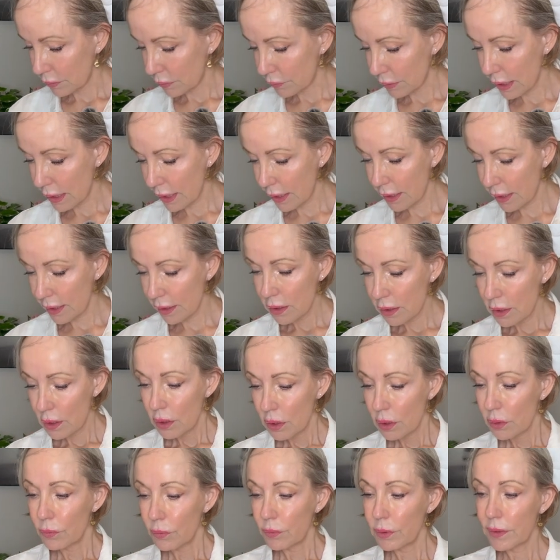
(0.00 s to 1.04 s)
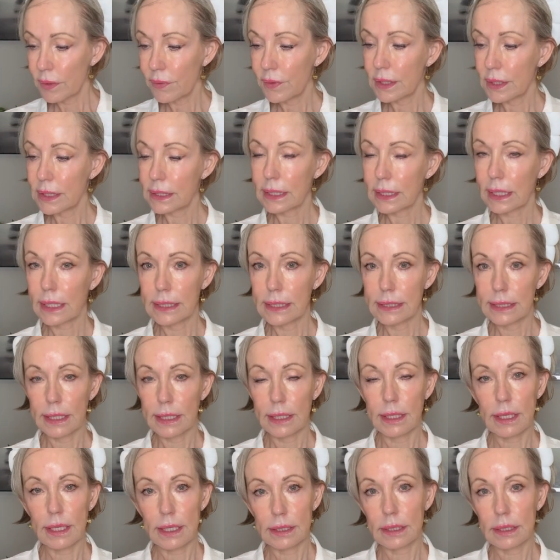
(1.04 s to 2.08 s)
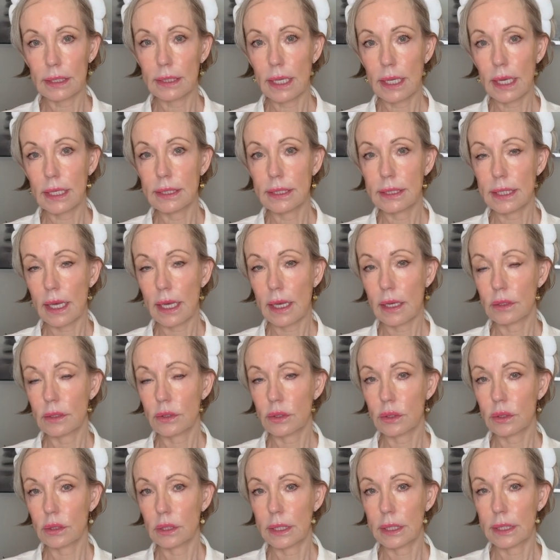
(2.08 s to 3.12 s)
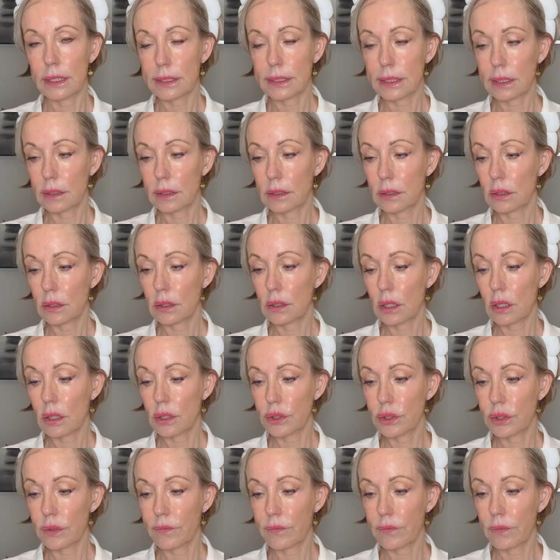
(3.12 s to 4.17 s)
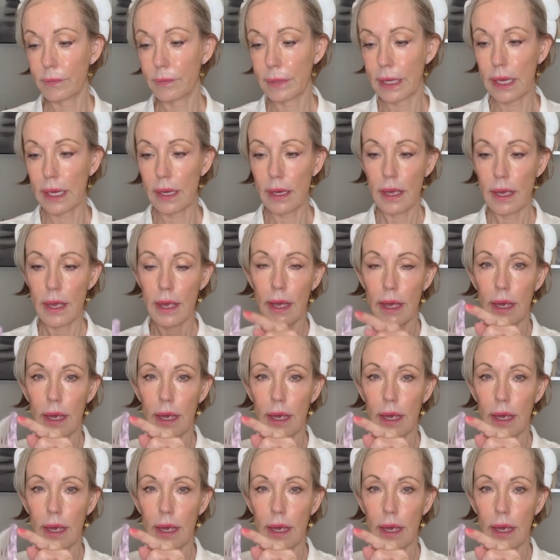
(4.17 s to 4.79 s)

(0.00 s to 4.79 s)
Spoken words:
Okay, with this, like I said, it has a nice handle and it's a little larger for me.